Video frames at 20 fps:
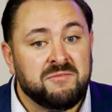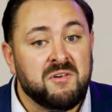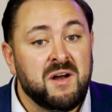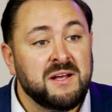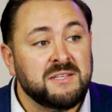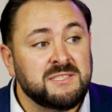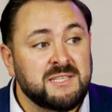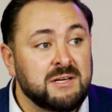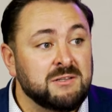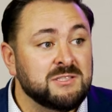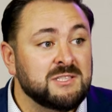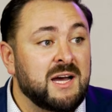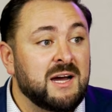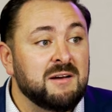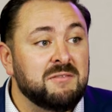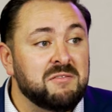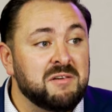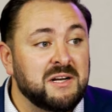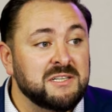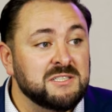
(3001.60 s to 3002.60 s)
friends
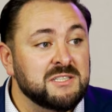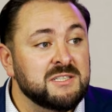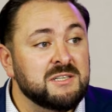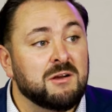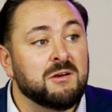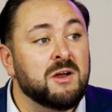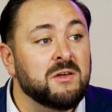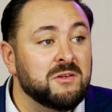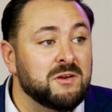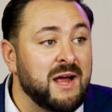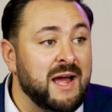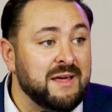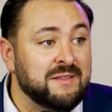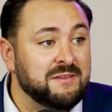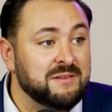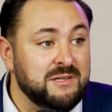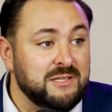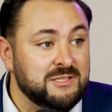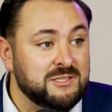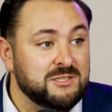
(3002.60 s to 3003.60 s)
outside of wrestling are other
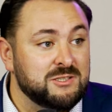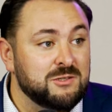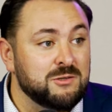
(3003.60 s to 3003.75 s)
athletes